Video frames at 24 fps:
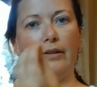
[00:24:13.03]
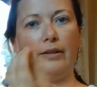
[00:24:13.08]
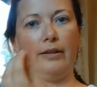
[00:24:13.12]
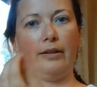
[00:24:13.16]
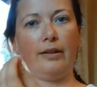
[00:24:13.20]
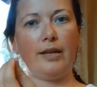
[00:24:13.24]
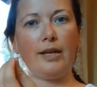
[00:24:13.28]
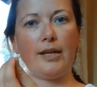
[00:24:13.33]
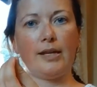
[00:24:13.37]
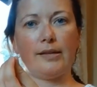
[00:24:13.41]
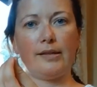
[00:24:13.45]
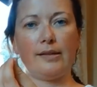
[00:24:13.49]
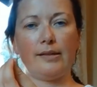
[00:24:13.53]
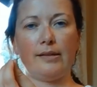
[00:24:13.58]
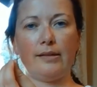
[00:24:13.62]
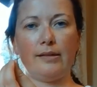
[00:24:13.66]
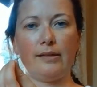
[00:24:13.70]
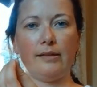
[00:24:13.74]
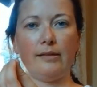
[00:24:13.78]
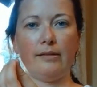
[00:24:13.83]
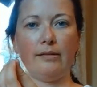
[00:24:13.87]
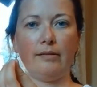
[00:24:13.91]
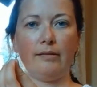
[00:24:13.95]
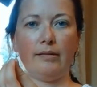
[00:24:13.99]
This
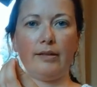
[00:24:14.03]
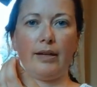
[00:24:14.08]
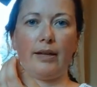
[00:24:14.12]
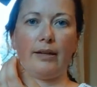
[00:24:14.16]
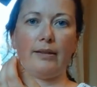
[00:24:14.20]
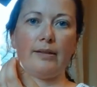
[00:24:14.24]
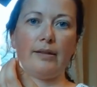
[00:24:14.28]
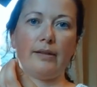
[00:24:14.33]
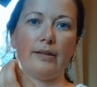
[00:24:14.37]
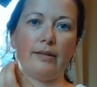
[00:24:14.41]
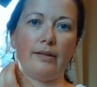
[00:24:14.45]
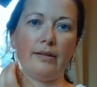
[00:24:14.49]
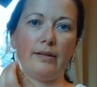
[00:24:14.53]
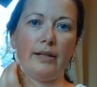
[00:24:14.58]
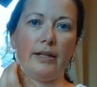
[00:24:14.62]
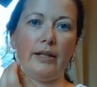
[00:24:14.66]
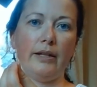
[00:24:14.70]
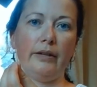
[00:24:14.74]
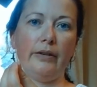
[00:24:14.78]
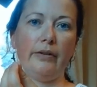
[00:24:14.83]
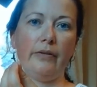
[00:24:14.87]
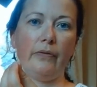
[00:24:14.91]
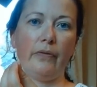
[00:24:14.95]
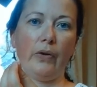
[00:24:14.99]
is the
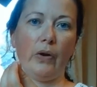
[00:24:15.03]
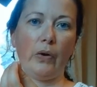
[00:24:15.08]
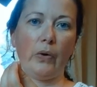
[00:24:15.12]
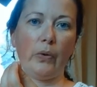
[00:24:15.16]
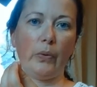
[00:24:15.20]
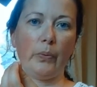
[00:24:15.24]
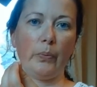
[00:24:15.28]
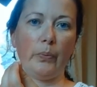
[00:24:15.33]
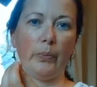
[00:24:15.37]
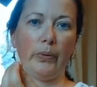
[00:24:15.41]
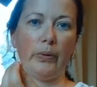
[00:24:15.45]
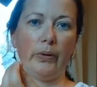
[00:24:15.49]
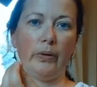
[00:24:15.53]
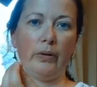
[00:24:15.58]
seed of hope.